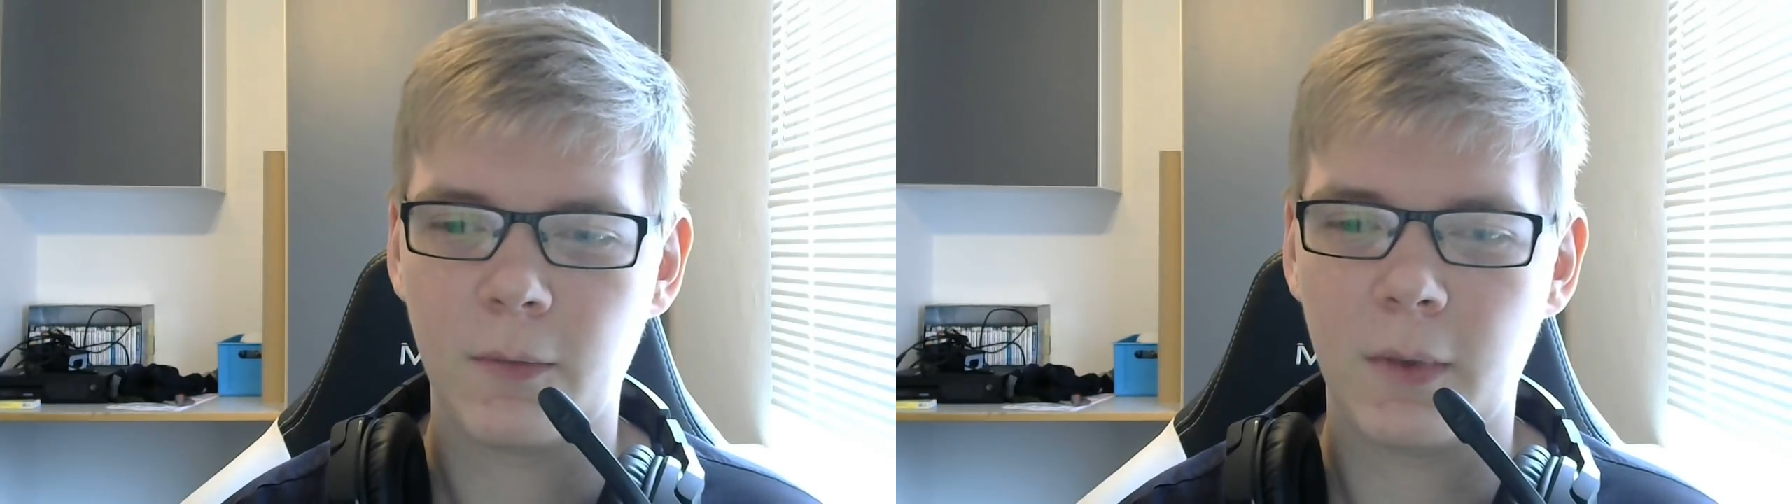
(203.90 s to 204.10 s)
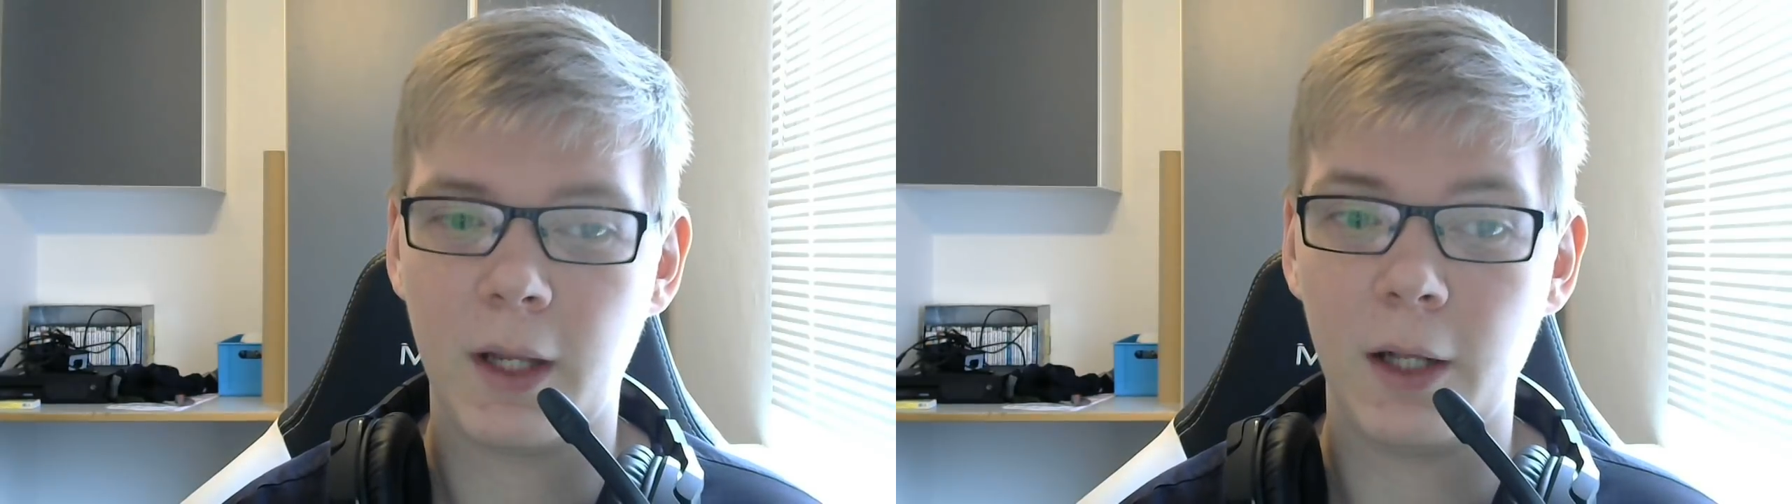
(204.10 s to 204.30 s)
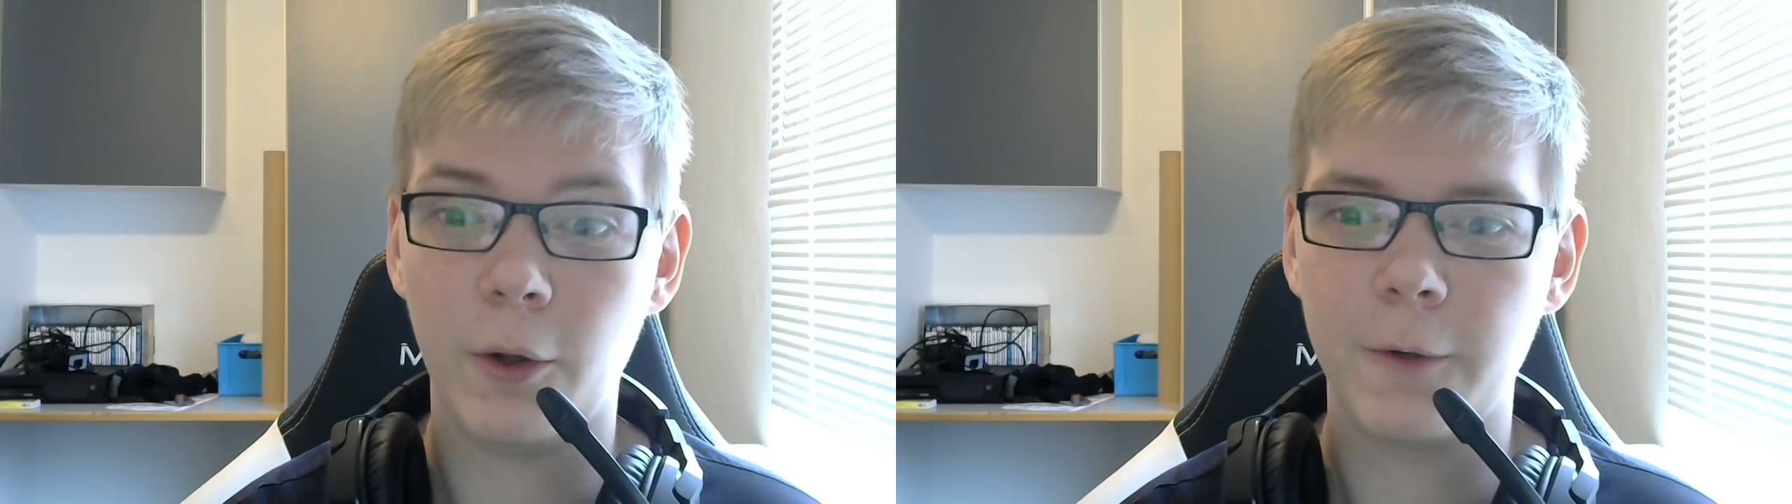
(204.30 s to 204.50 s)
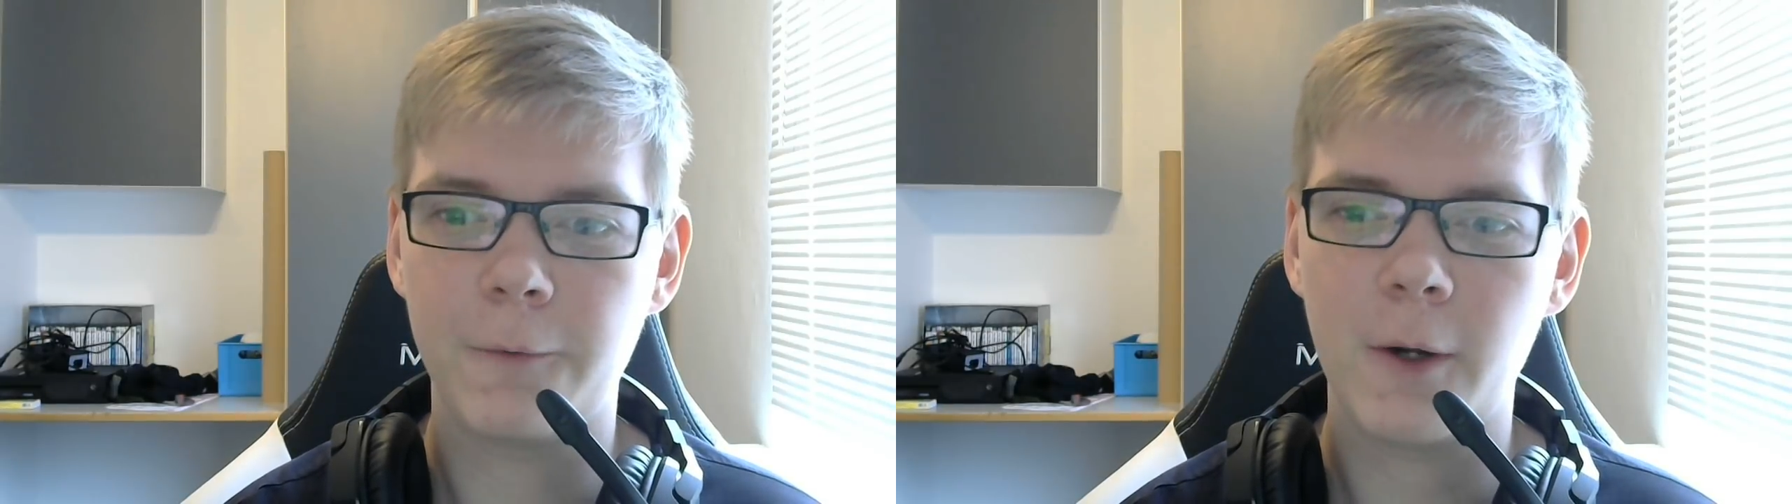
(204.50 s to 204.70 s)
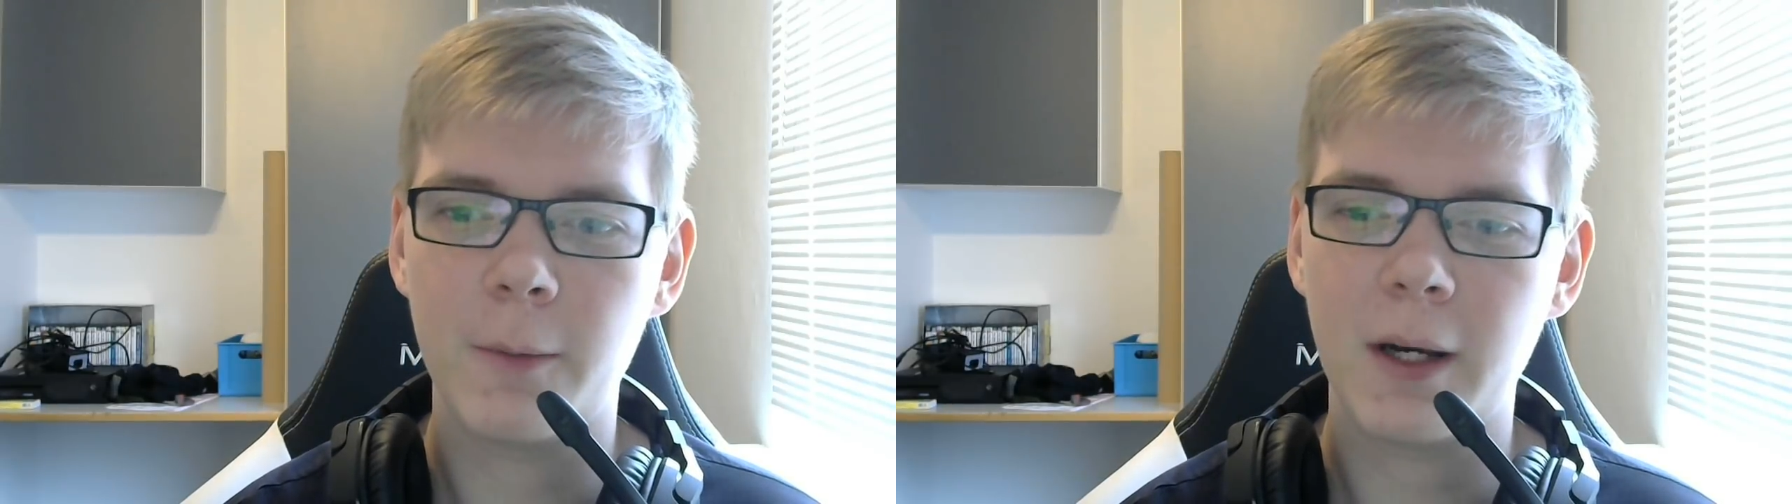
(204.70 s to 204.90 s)
they learned
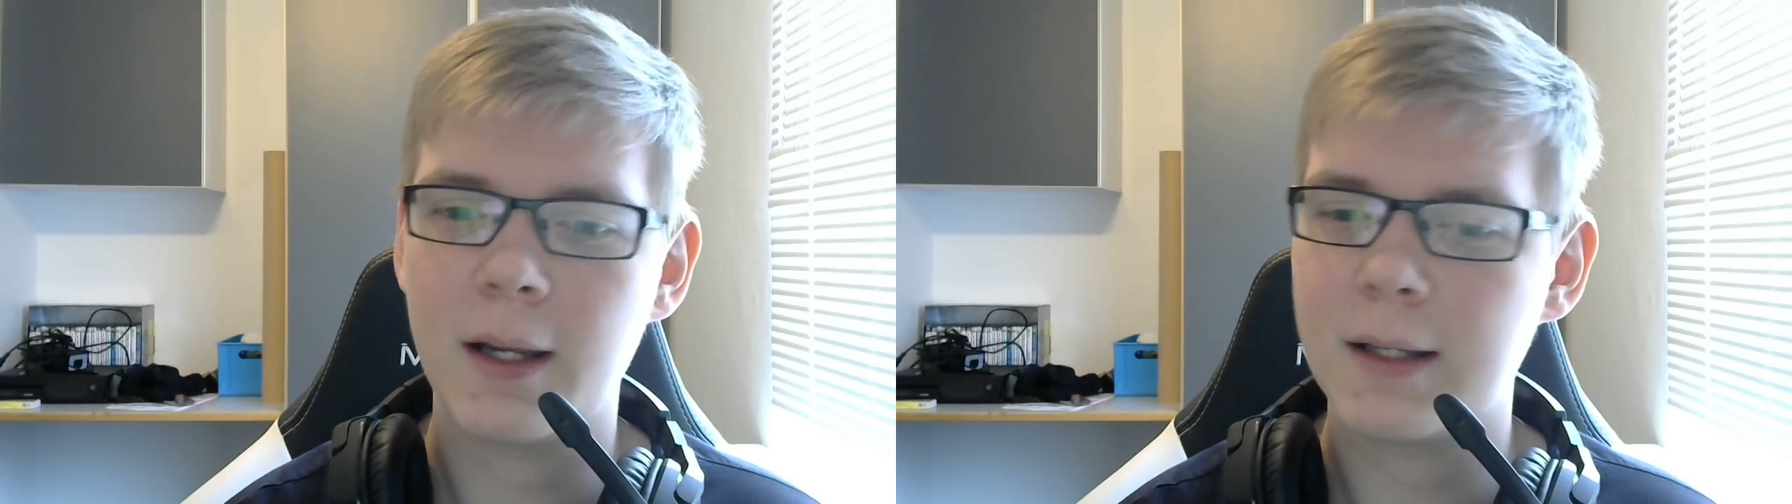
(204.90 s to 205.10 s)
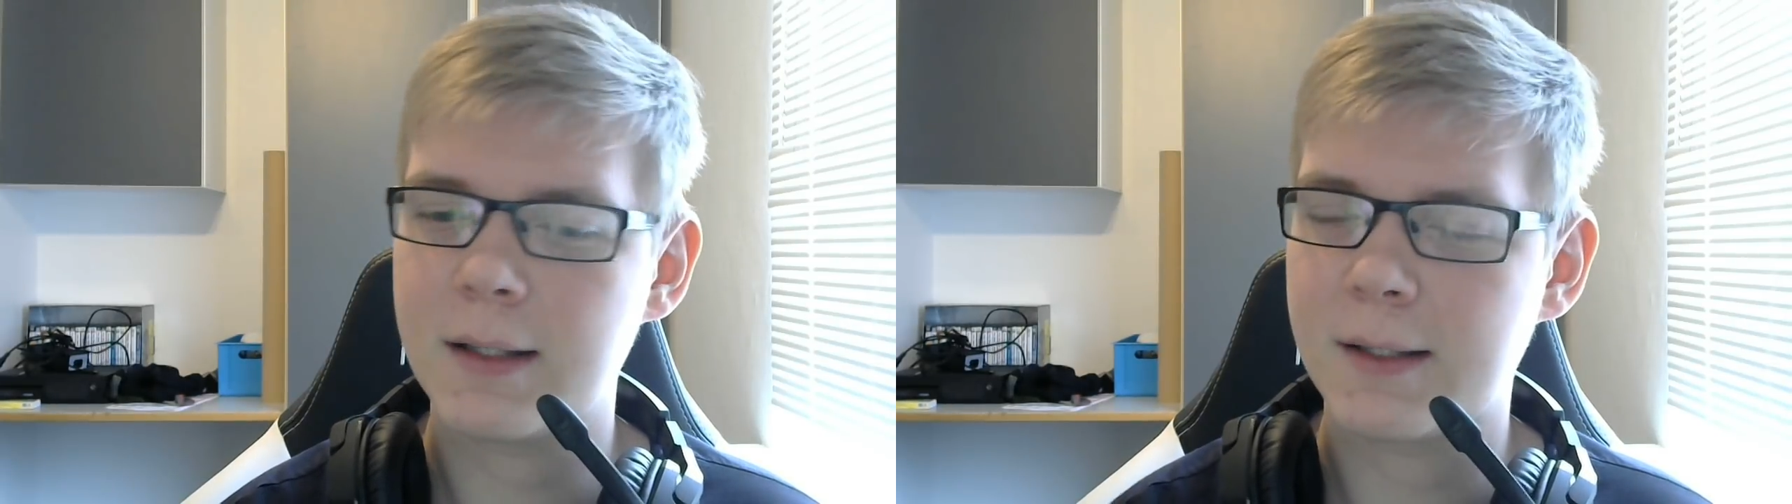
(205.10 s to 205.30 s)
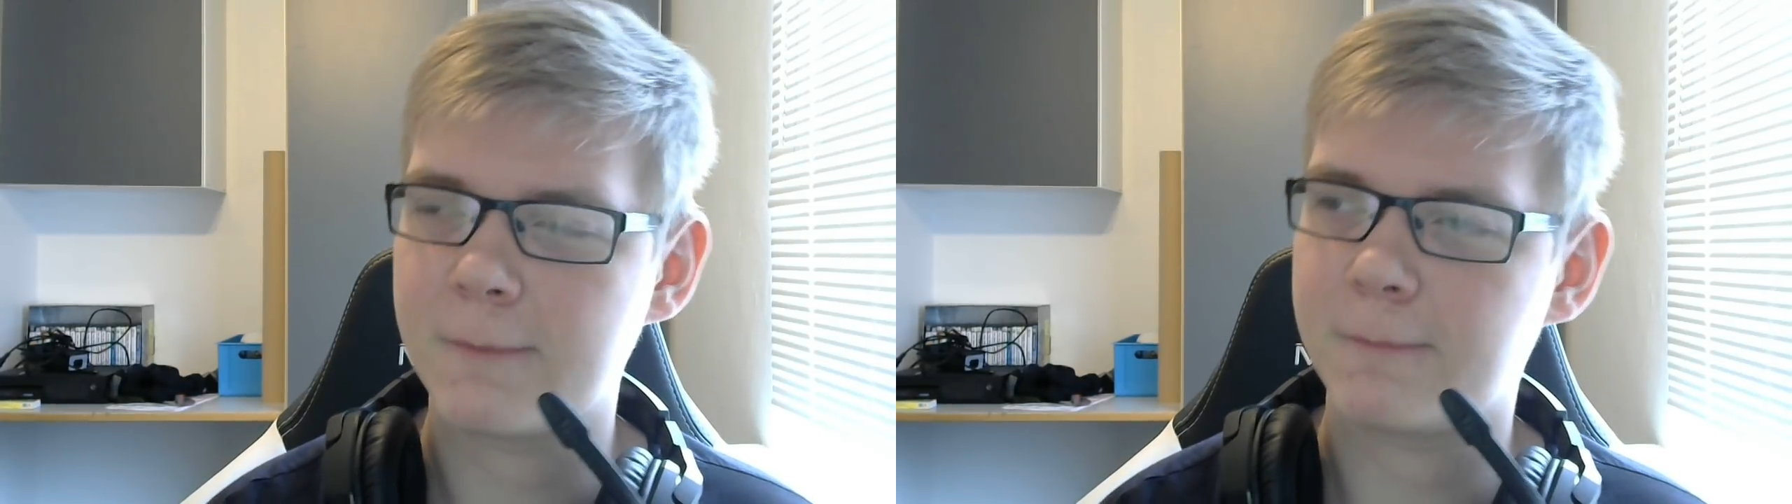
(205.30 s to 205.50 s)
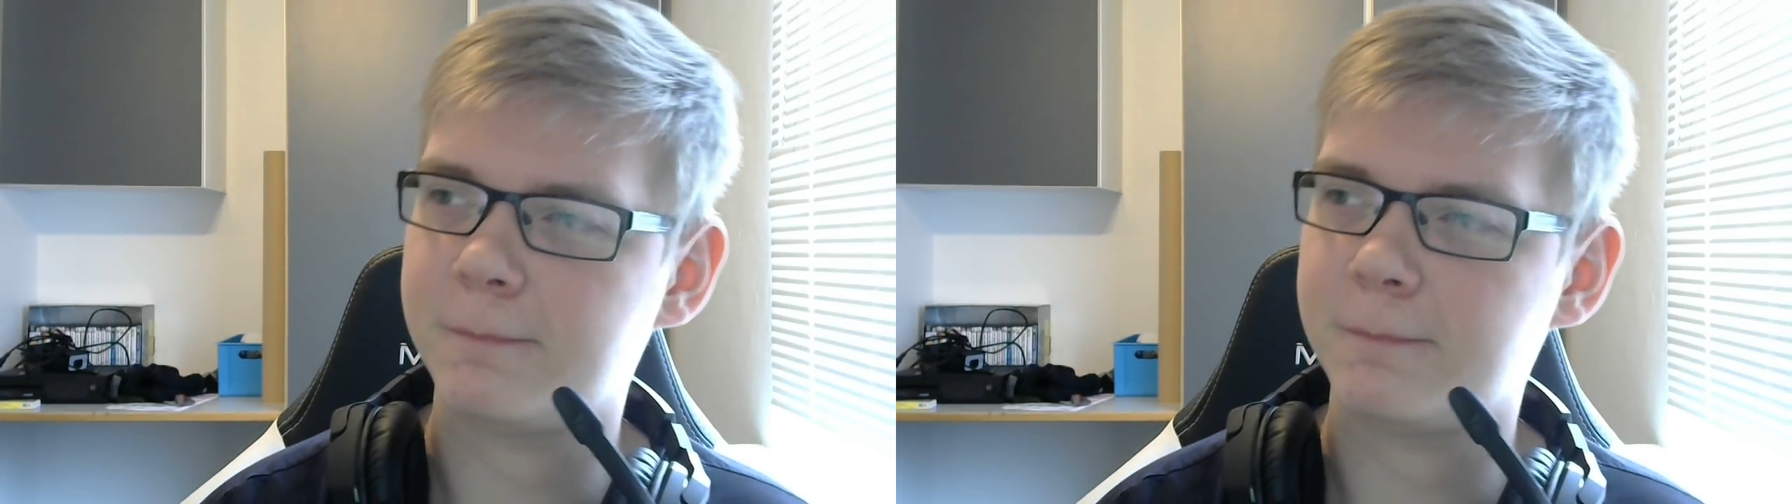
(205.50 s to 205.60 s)
from it, I guess,